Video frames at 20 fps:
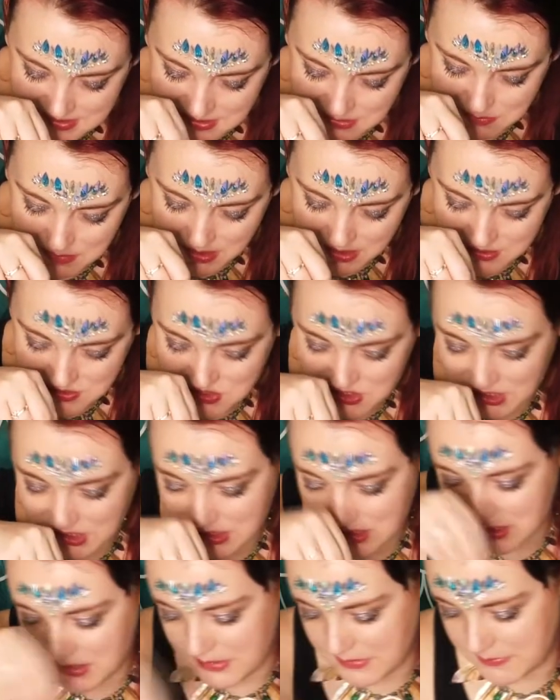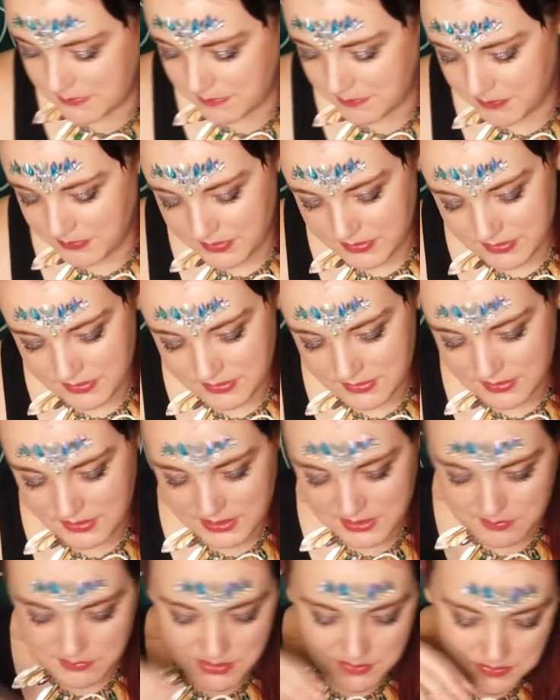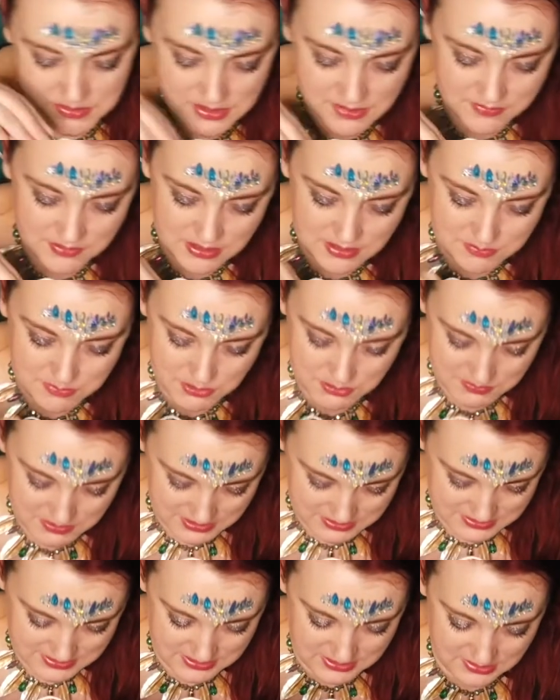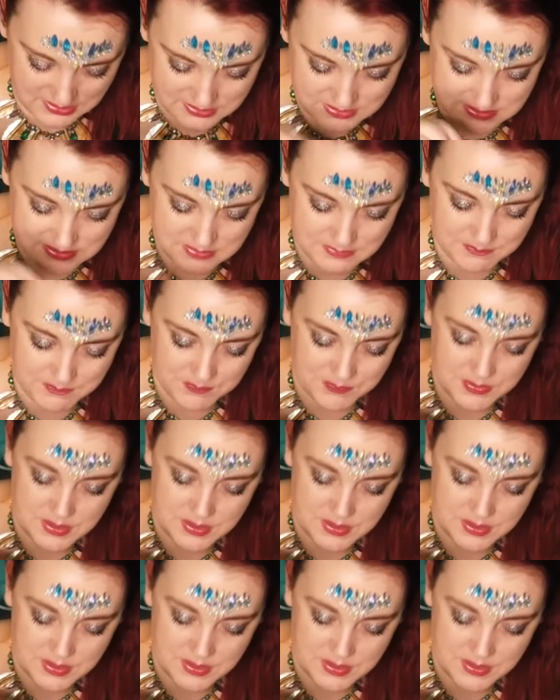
to the magic. You're like, mommy, I've got mermaid scales.